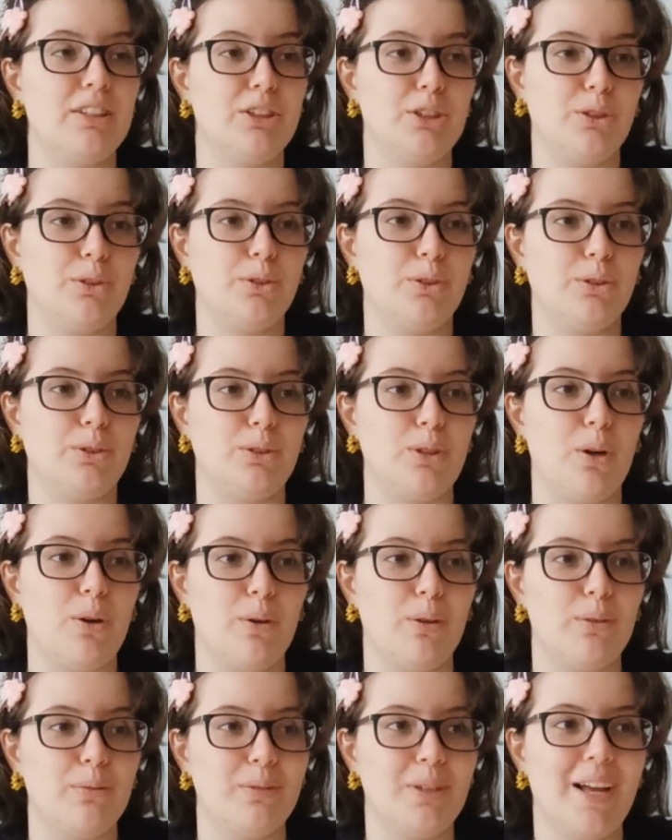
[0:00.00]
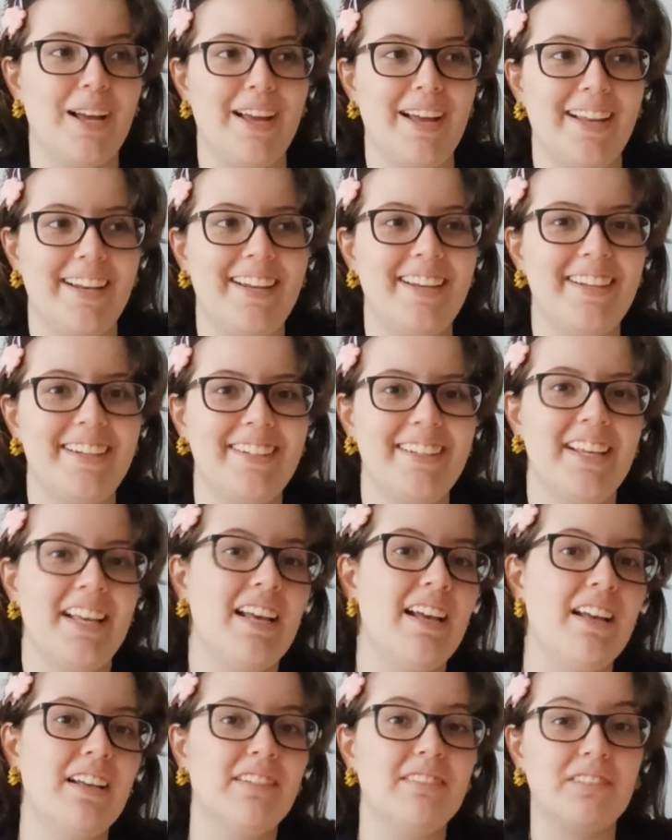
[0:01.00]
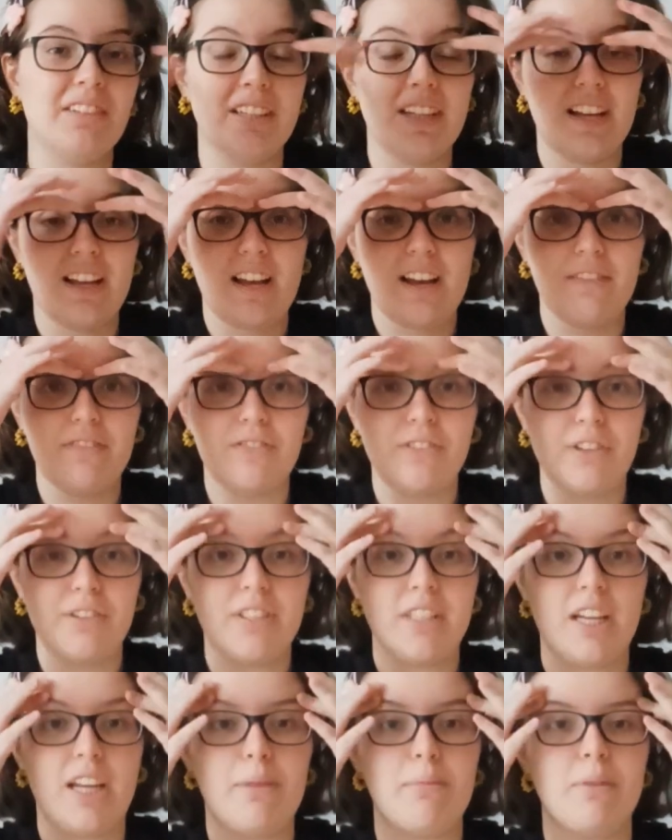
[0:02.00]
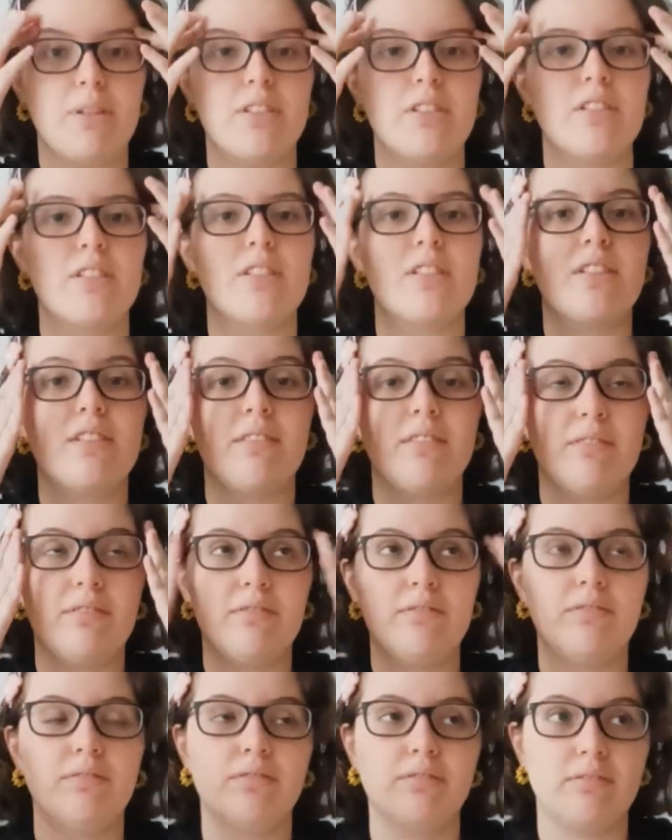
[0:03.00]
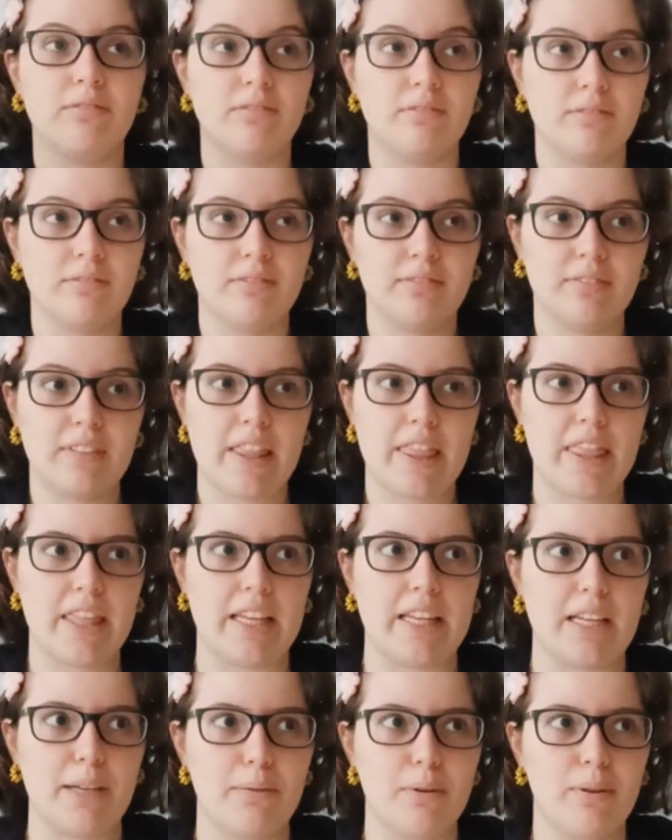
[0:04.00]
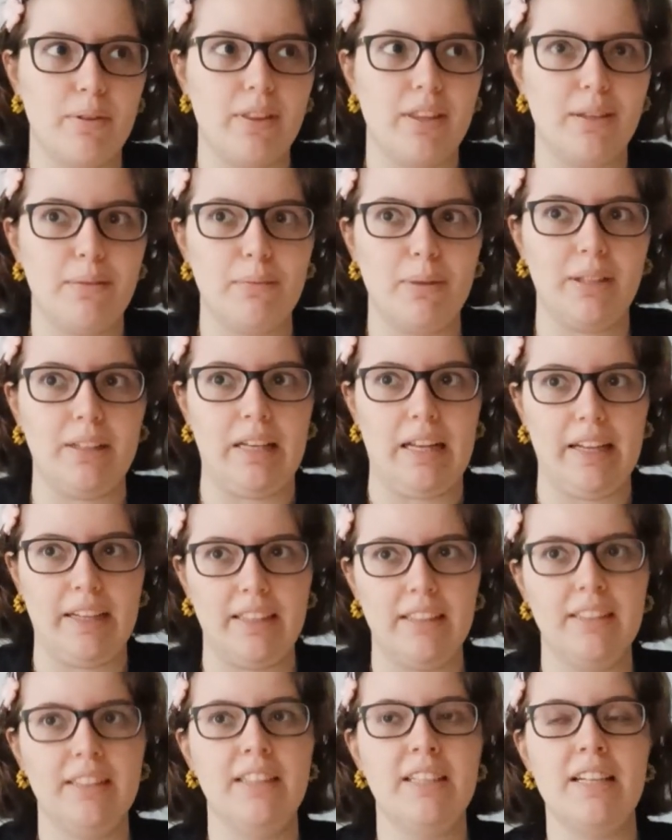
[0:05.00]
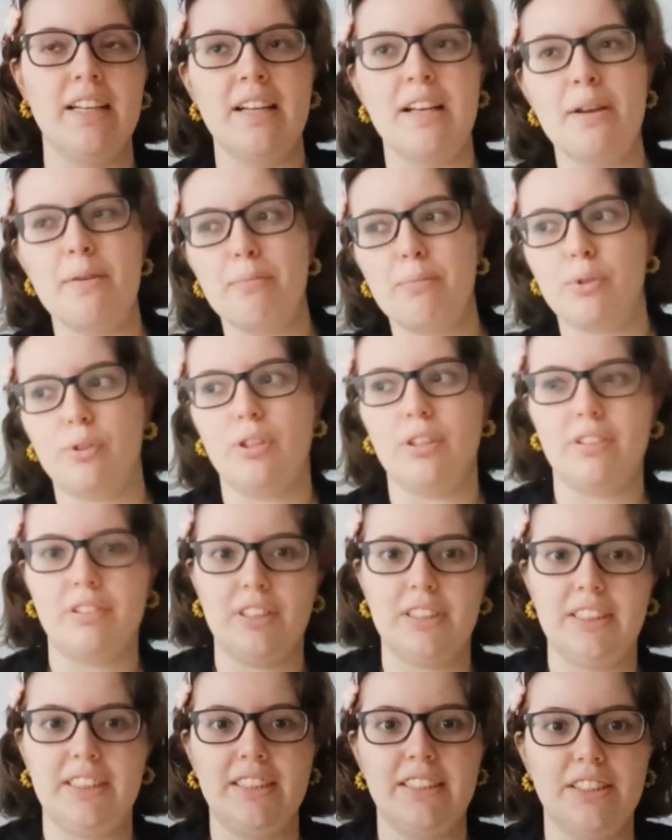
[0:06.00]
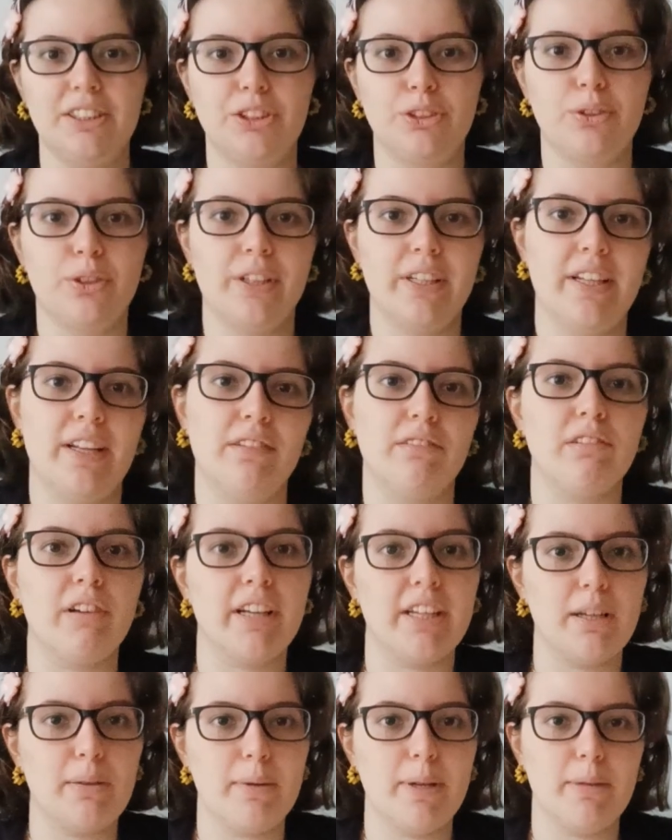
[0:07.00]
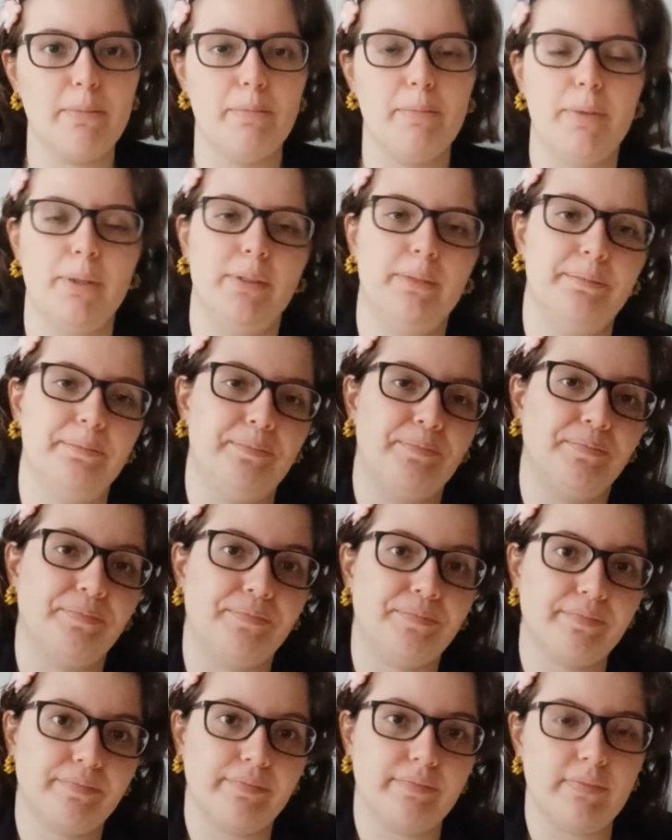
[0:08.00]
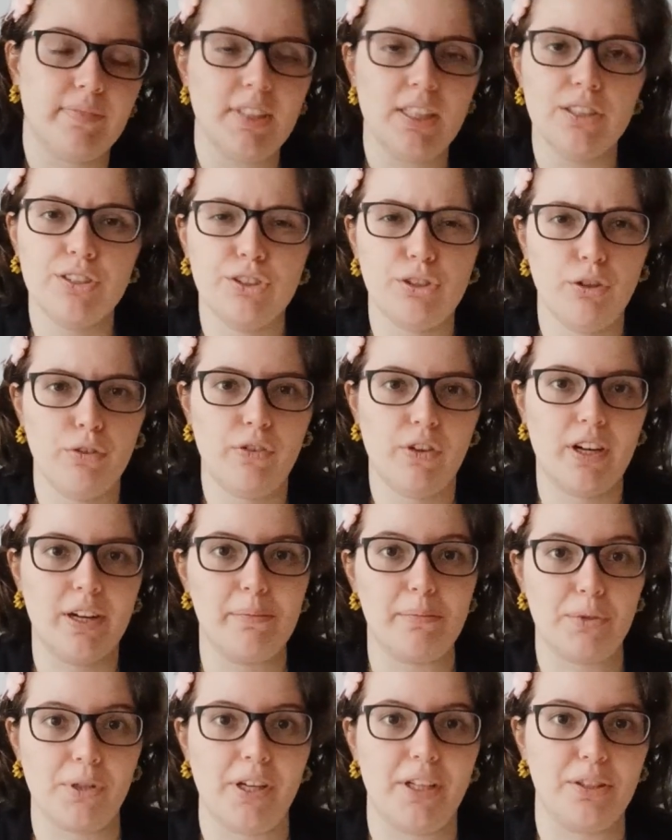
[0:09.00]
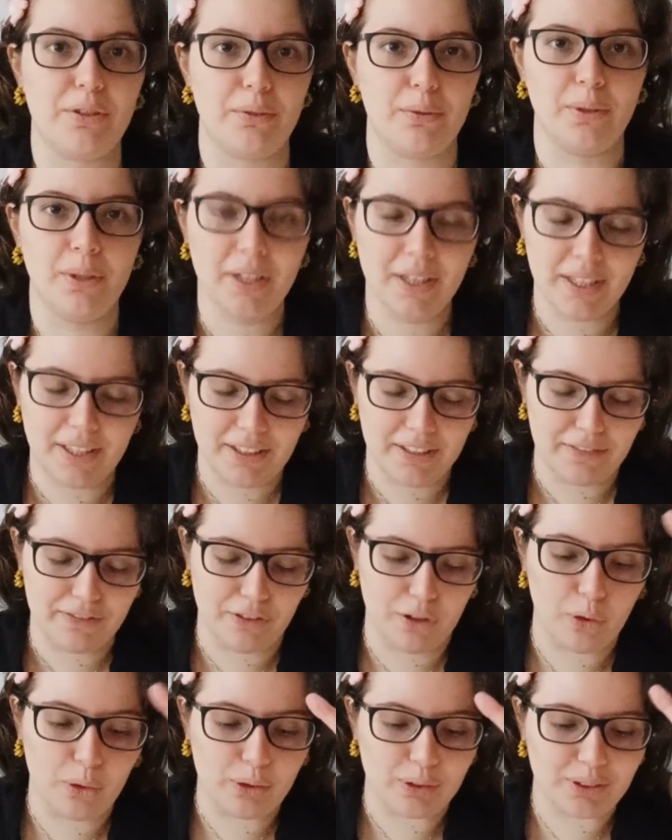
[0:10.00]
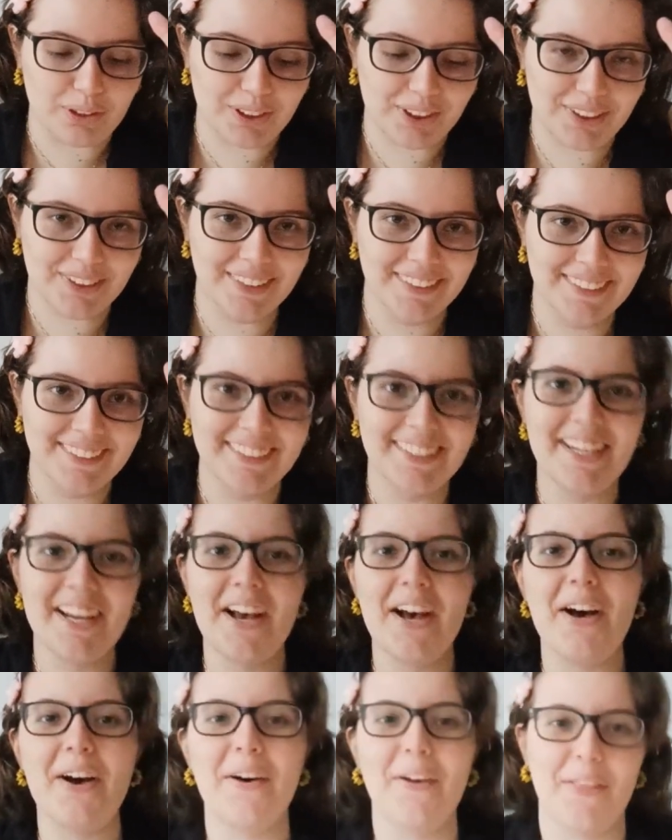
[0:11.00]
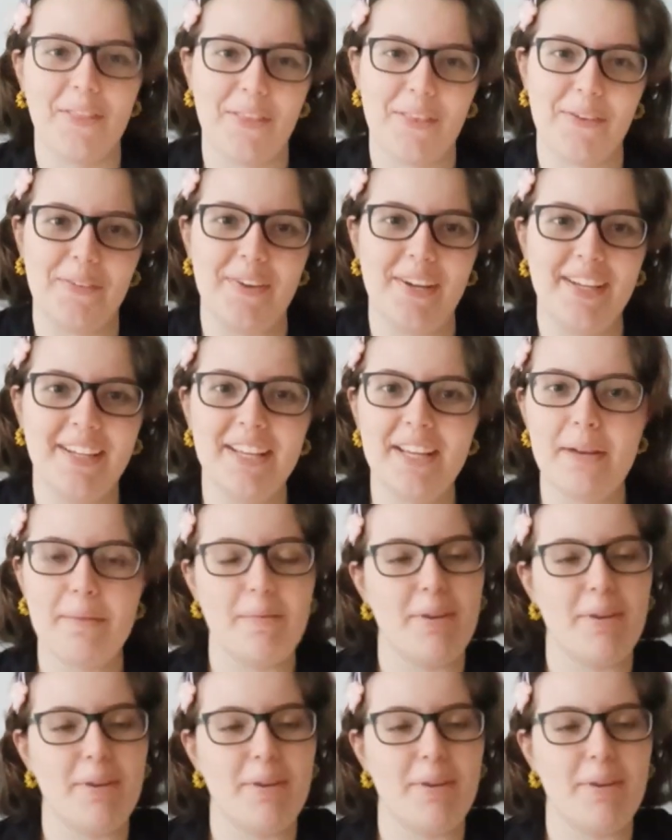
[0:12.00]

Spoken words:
so, and when I have free time, I just think about them and like progress in the story and write a bit, but so far I'm trying to focus on three,